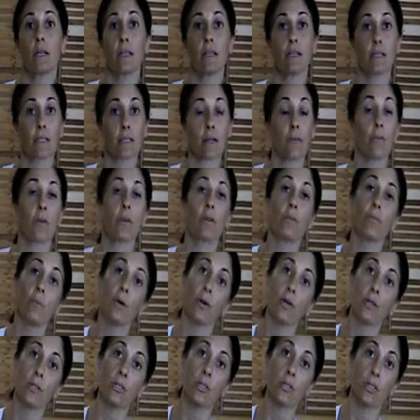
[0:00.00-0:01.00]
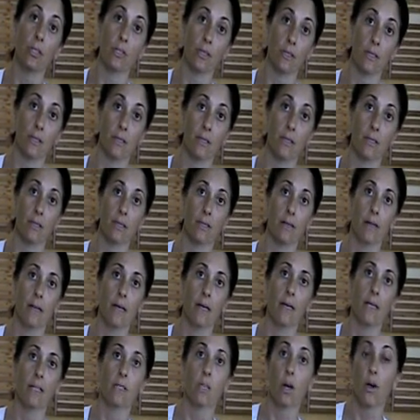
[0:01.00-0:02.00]
some of the postures.
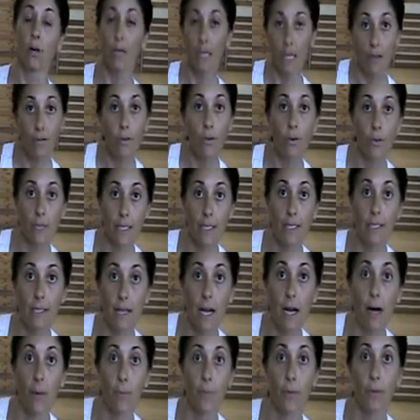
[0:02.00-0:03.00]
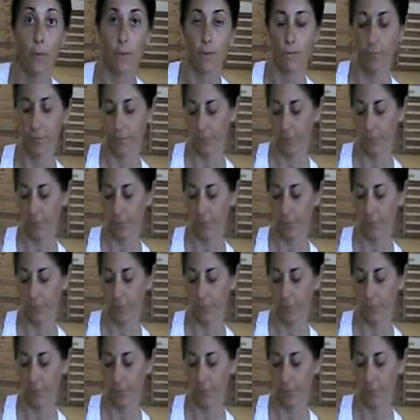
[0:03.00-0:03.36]
So I'll give you an example.